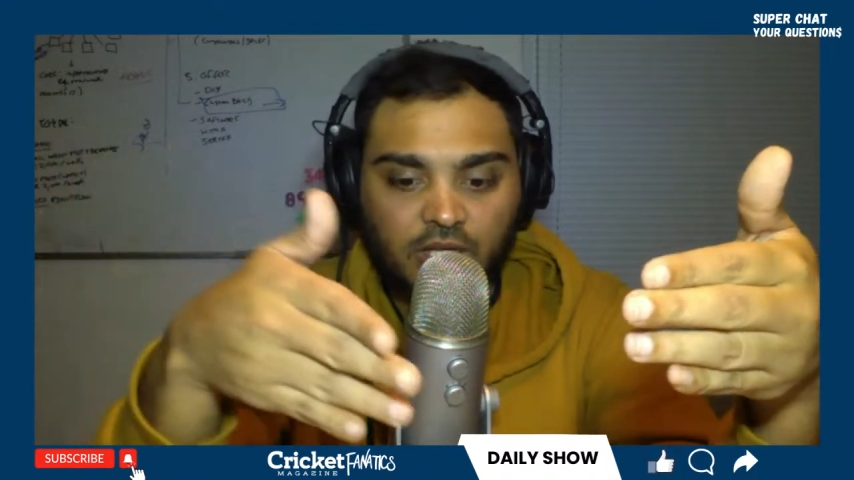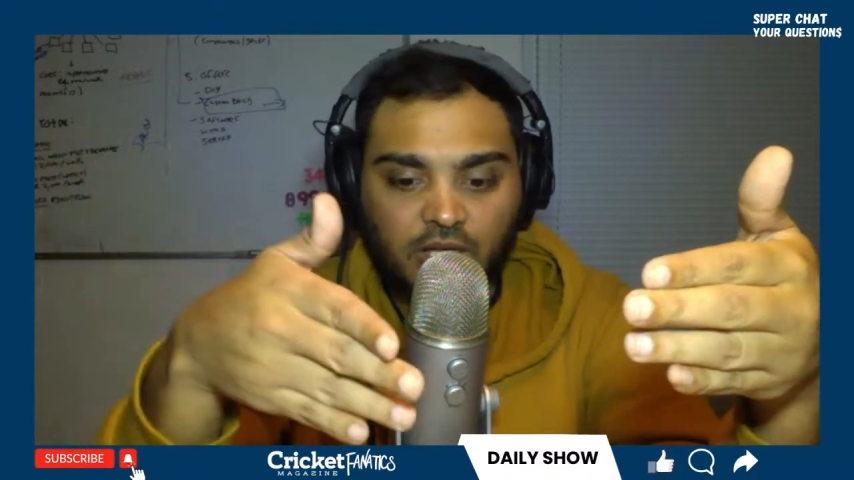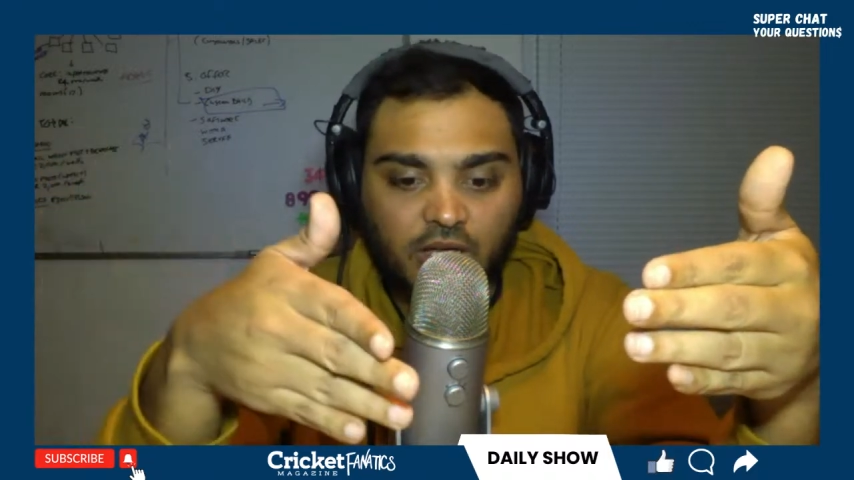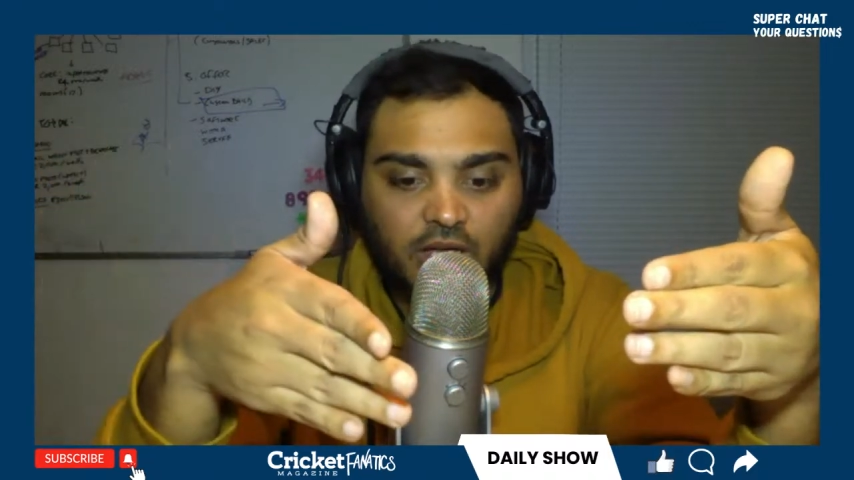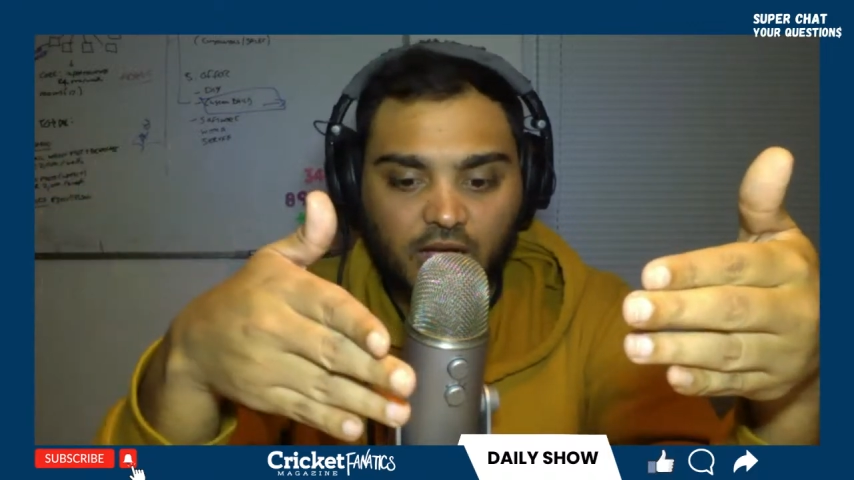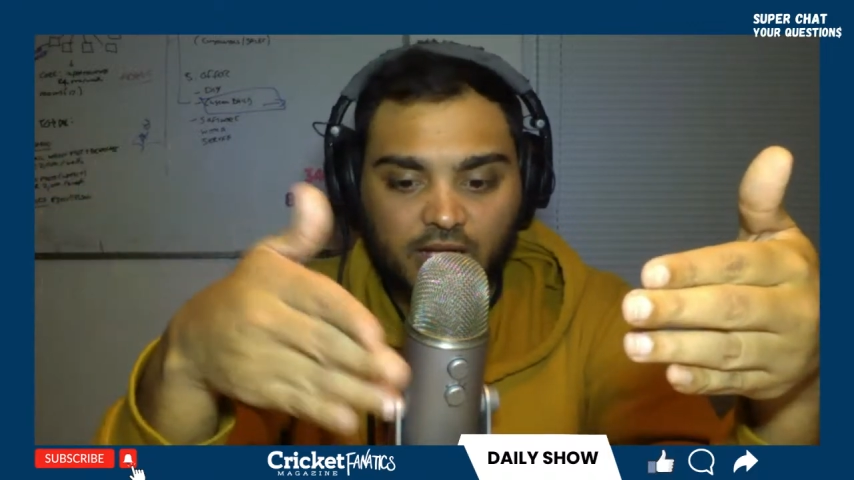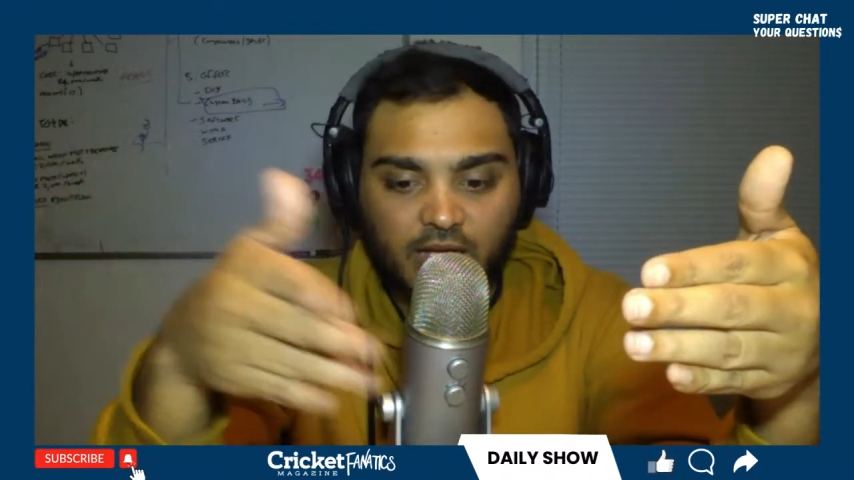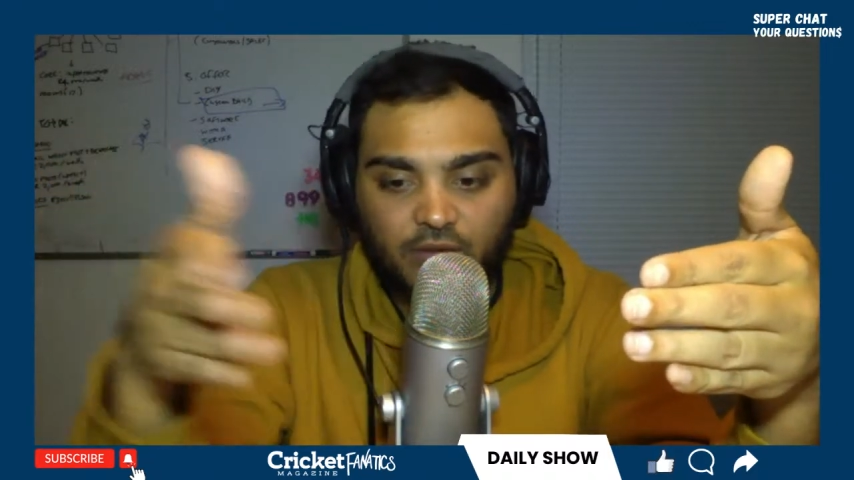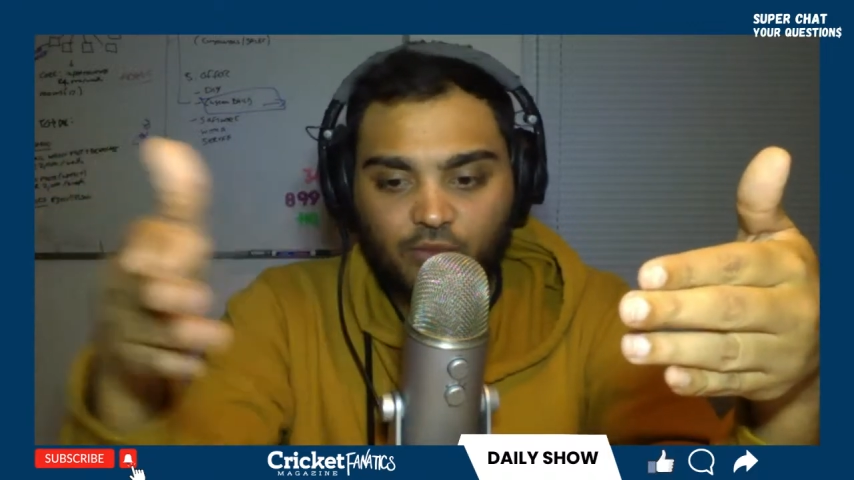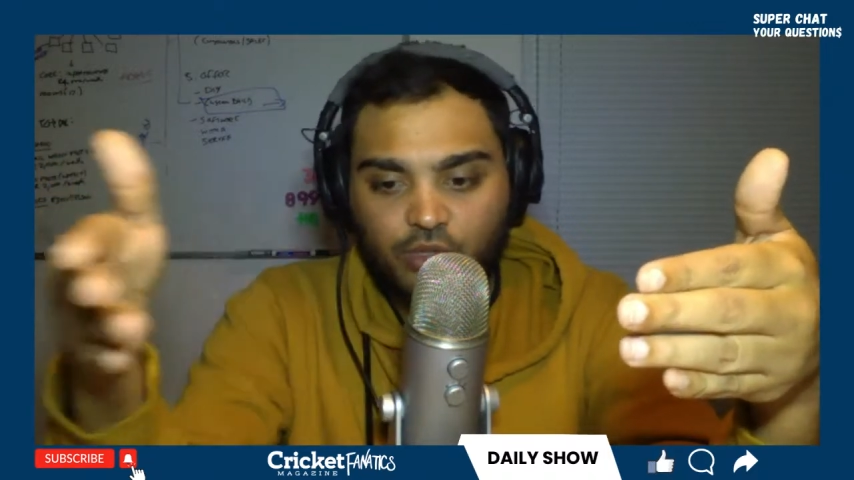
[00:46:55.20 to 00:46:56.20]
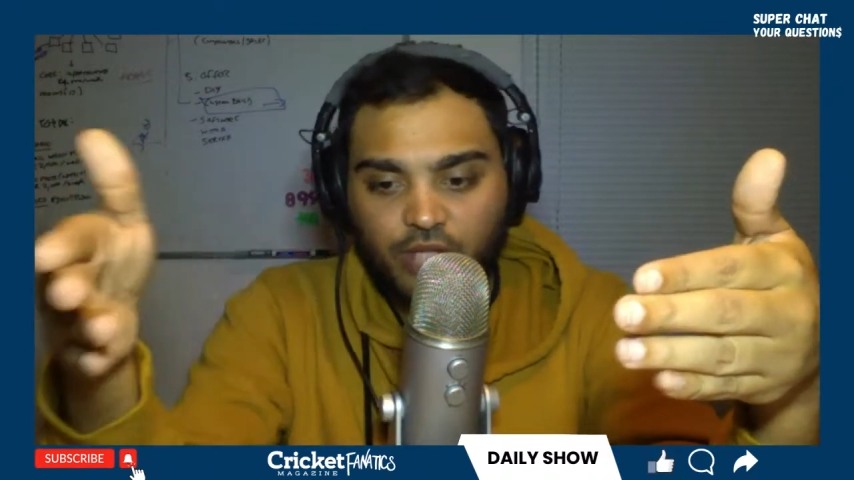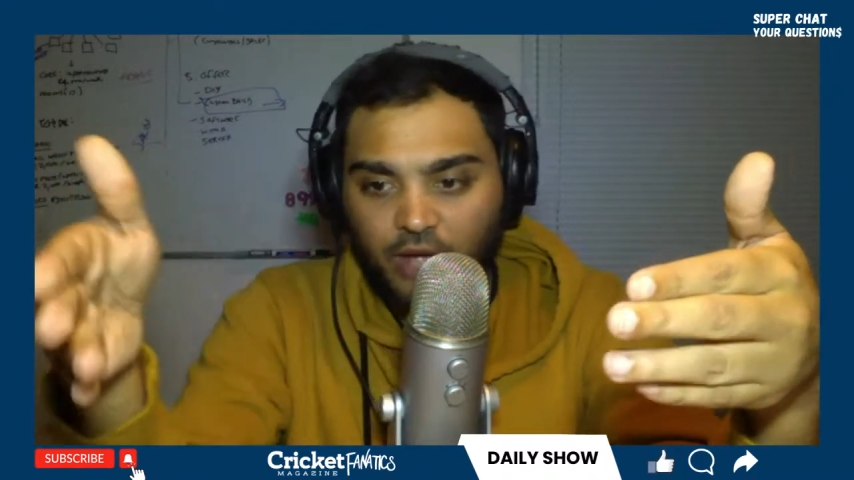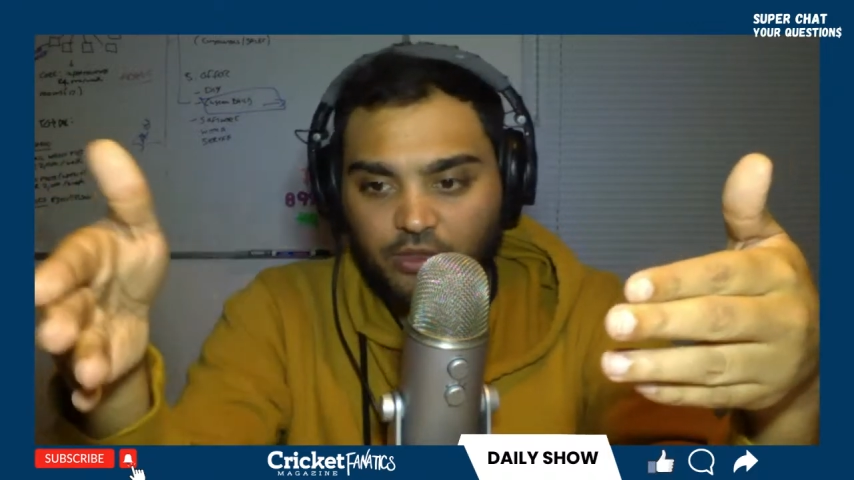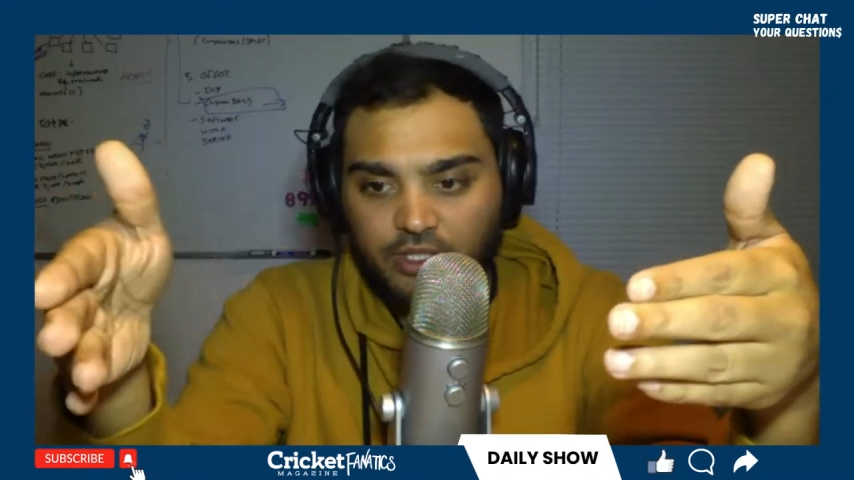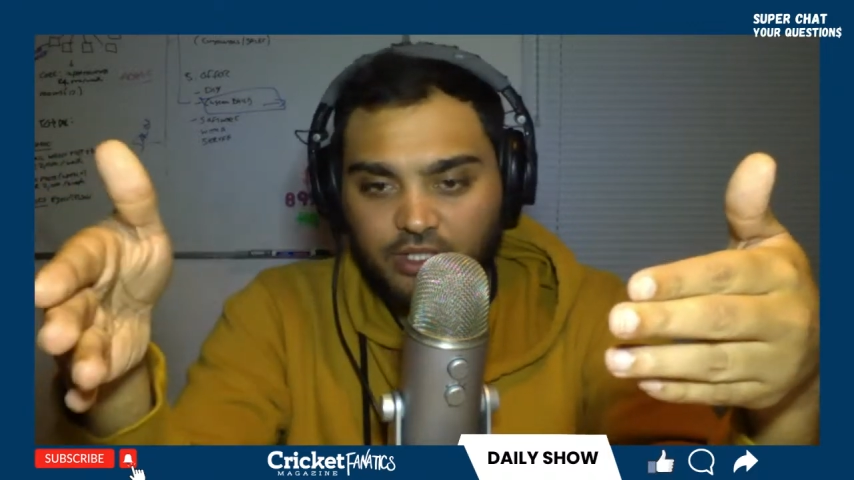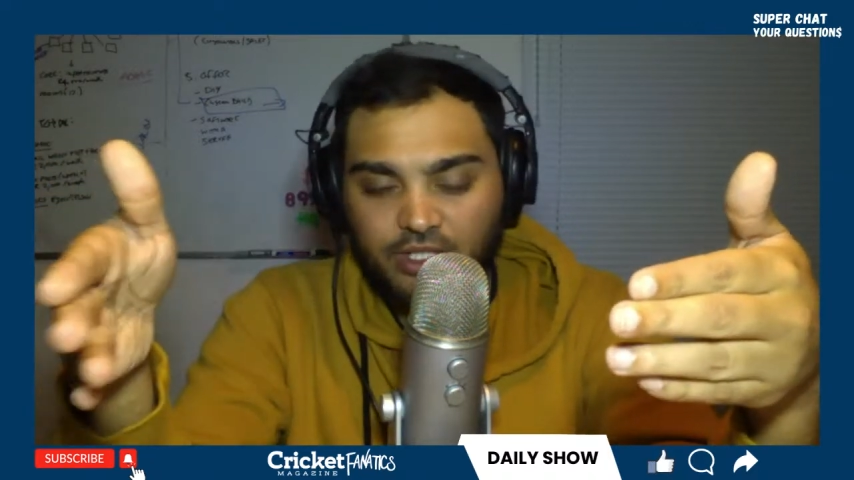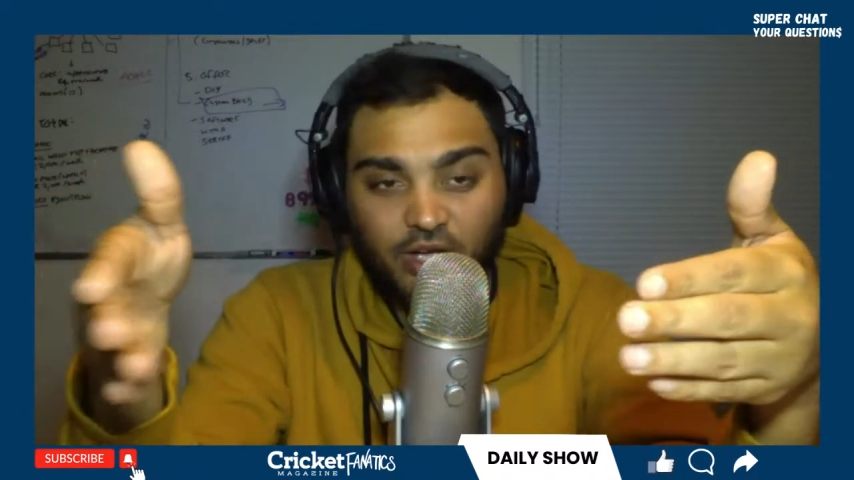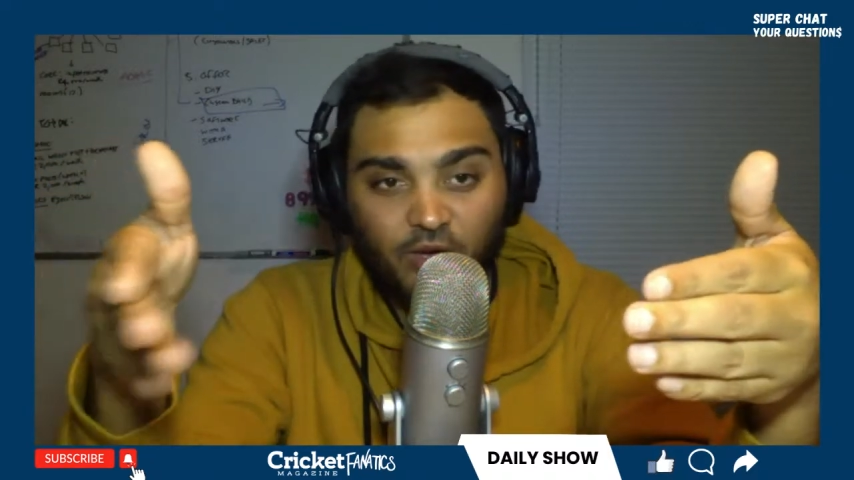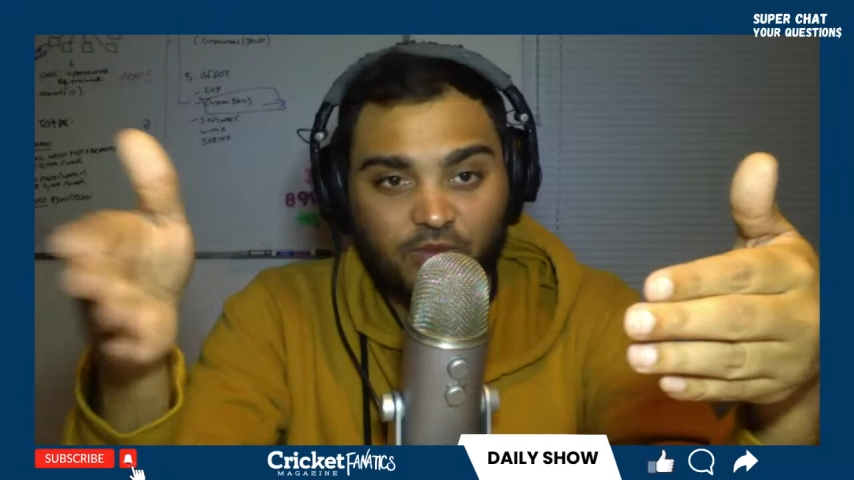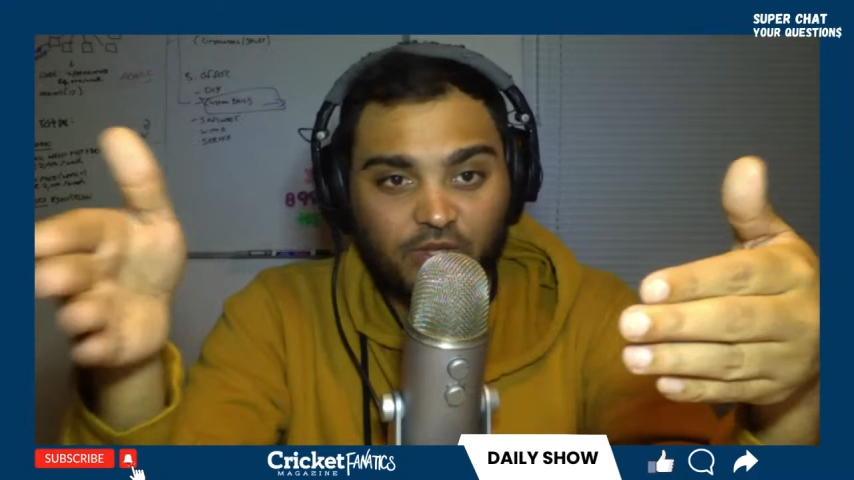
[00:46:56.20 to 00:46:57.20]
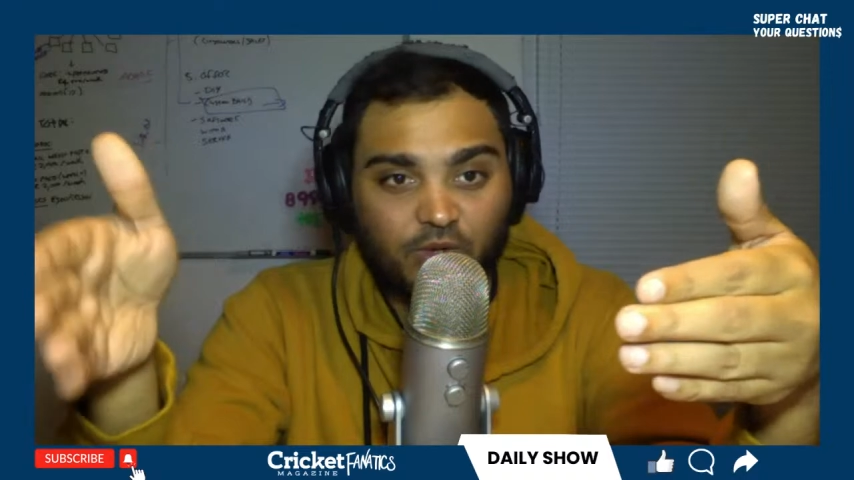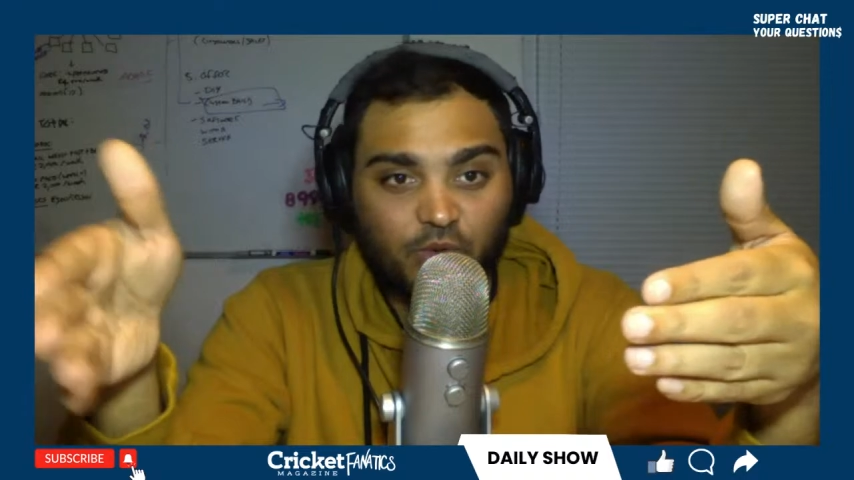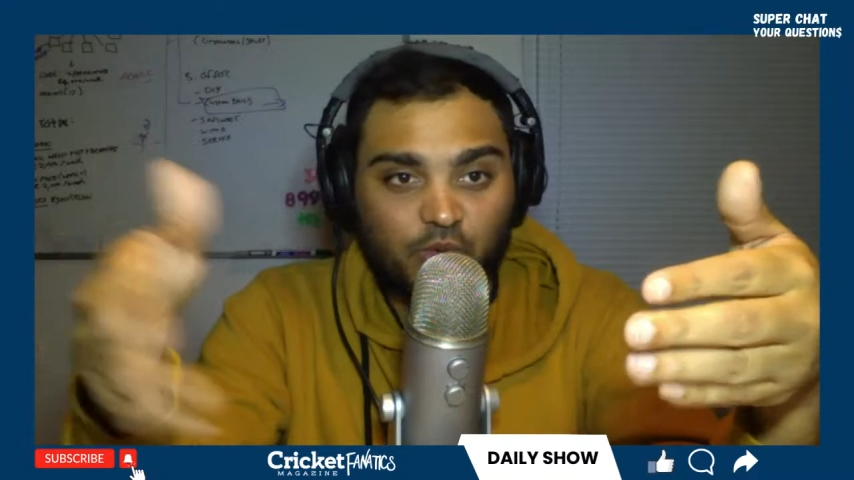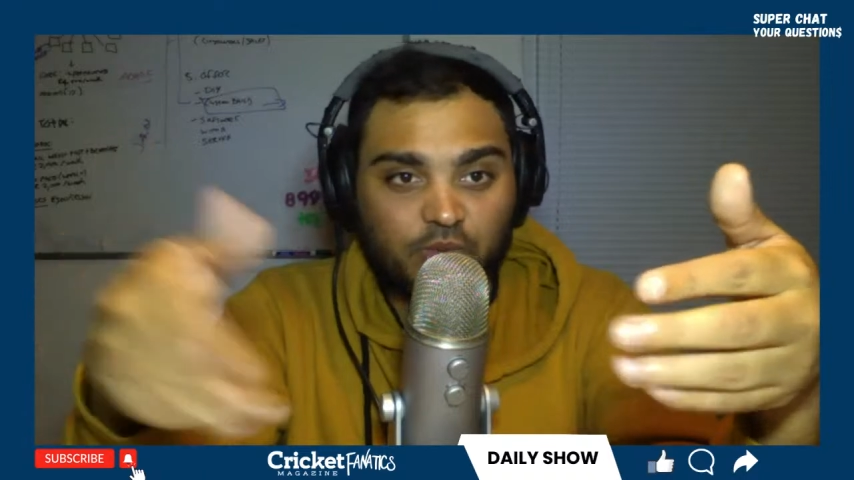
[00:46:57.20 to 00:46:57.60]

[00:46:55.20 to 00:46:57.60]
I kind of walked out of the room